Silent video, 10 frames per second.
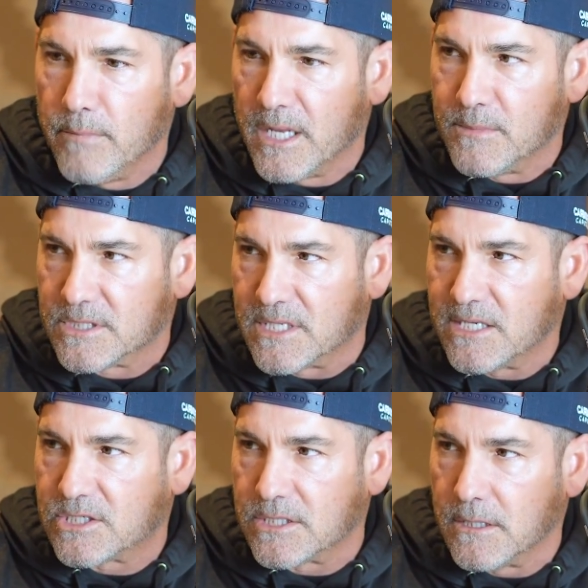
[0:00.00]

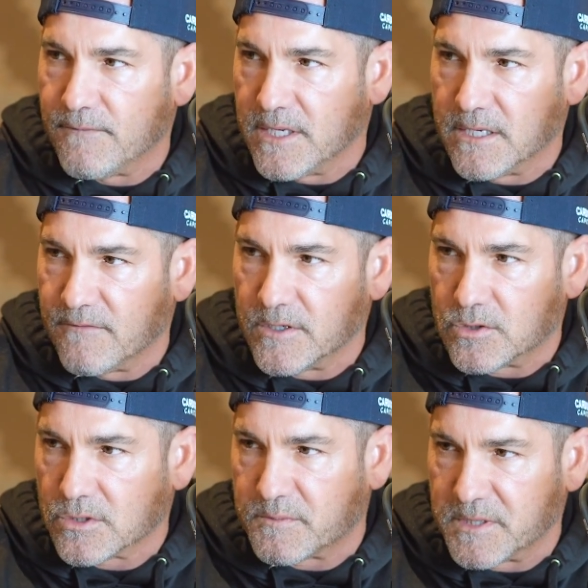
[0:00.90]
minimization of the
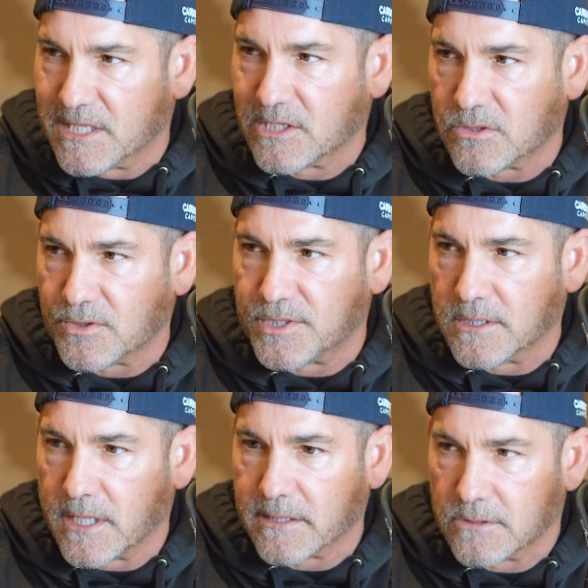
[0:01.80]
individual's potential to
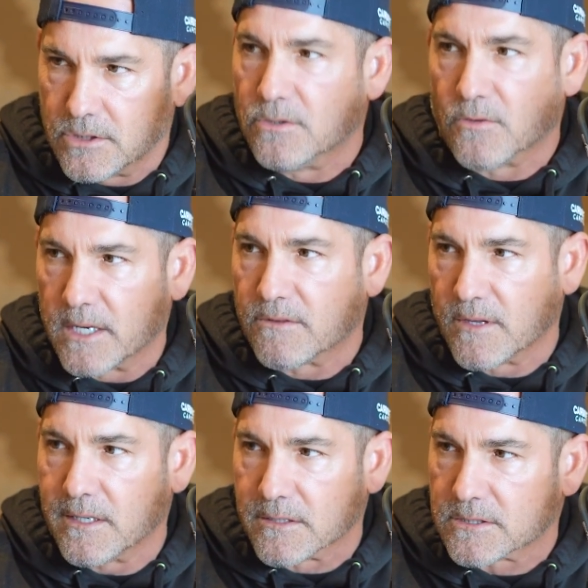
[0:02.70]
like do great
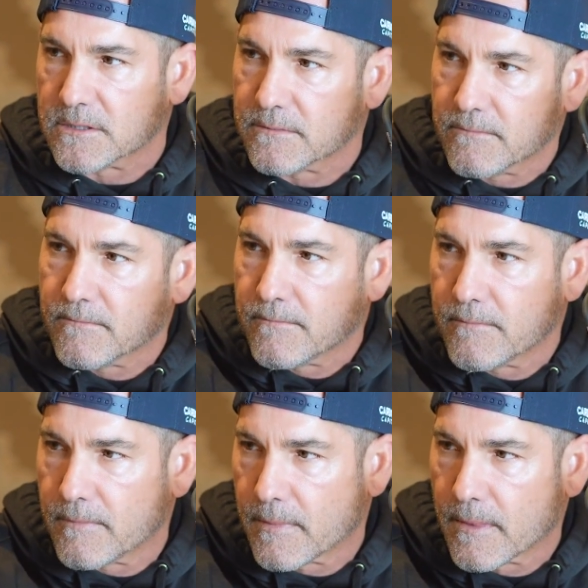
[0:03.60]
things. Mm-hmm.
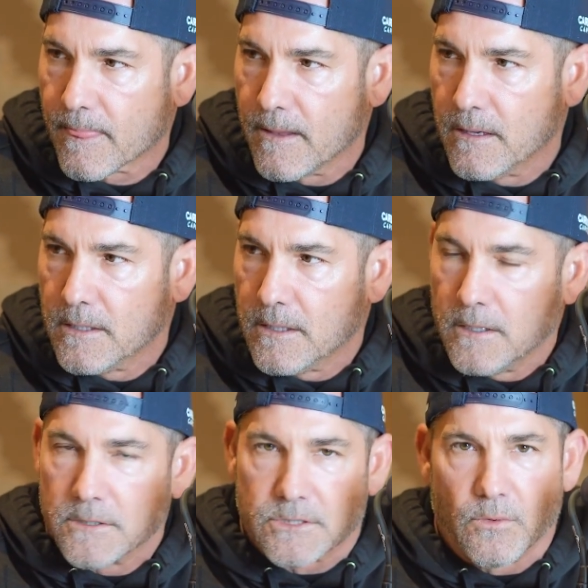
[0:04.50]

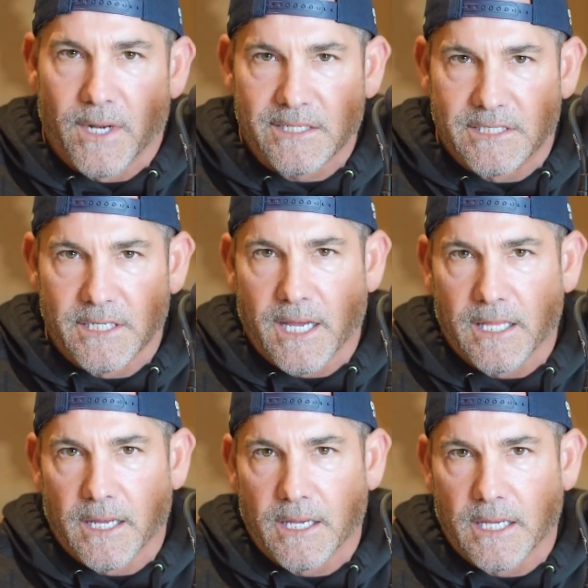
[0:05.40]
So when I see a
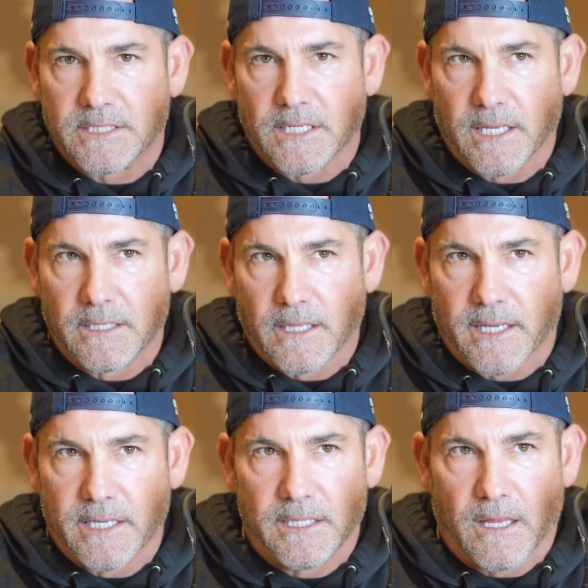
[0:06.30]
guy like
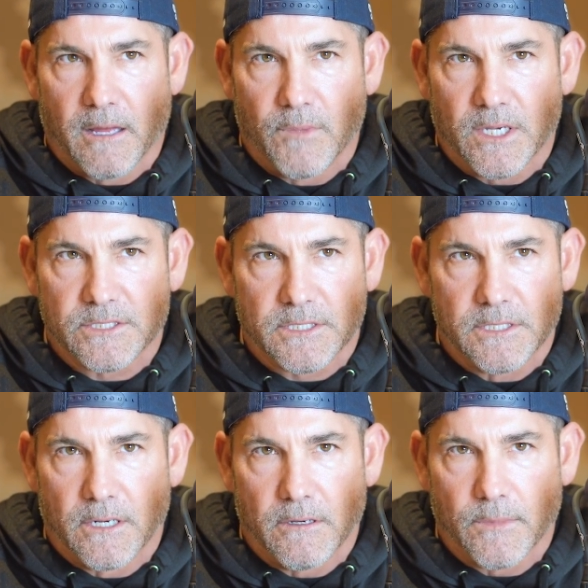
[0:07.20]
Elon
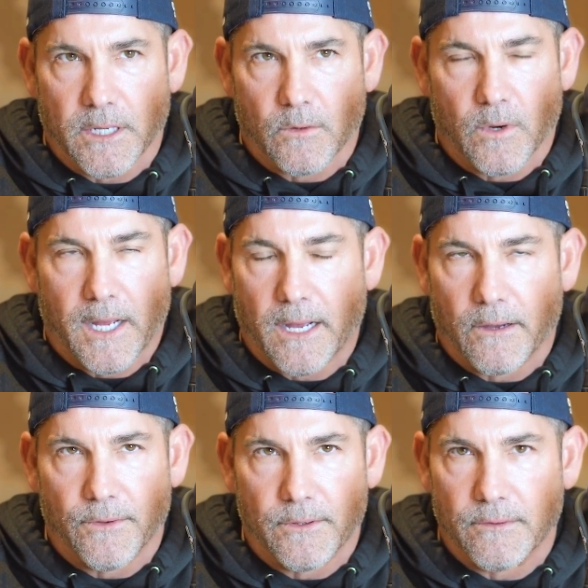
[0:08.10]
Musk, I'm like,
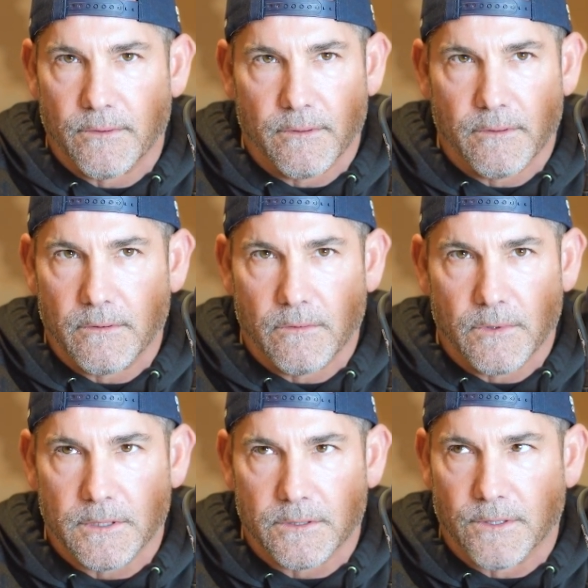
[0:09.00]
wow, dude,
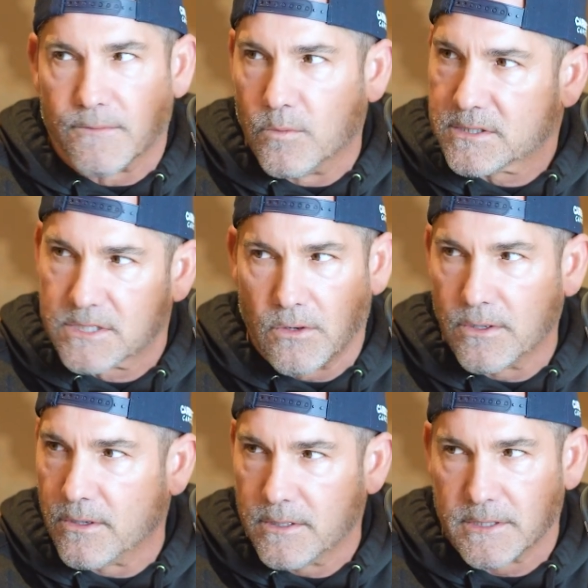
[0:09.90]
what's
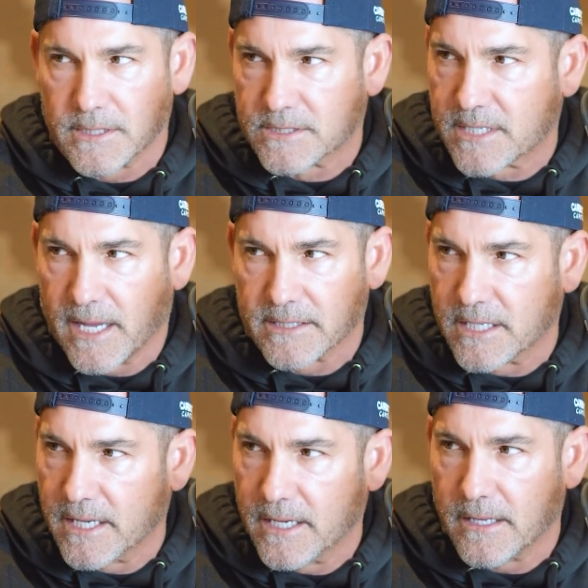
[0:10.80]
going on in this cat's